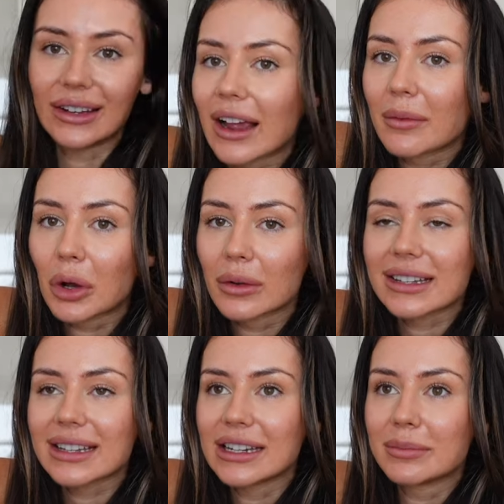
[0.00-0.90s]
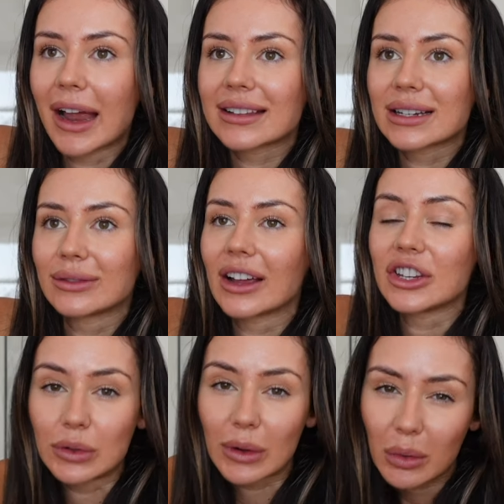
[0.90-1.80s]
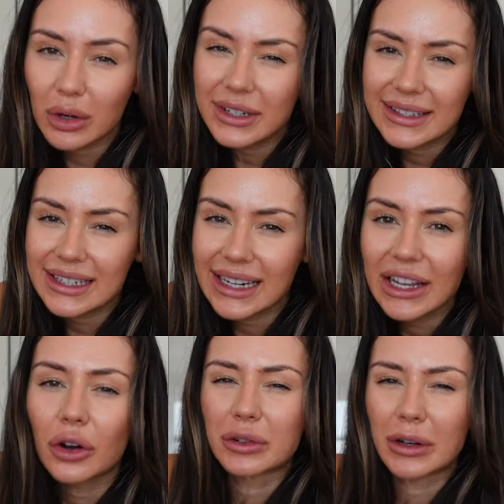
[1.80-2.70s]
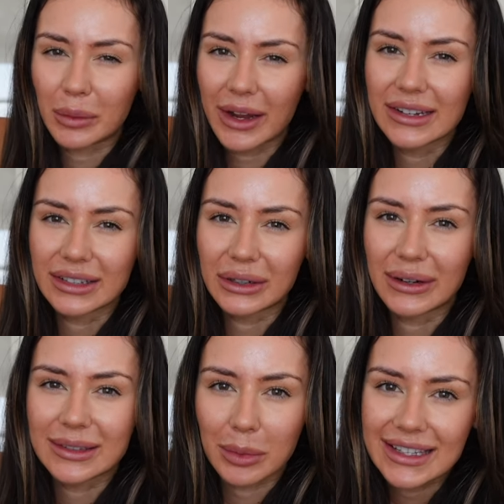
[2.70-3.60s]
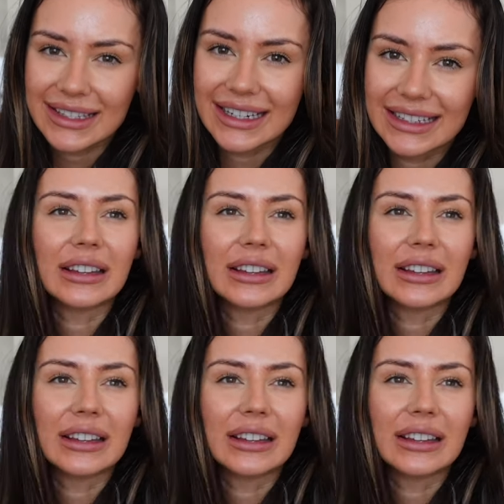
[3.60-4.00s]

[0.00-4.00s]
and I'm constantly in a battle of like, do I wash it today or do I wait until I've sweated?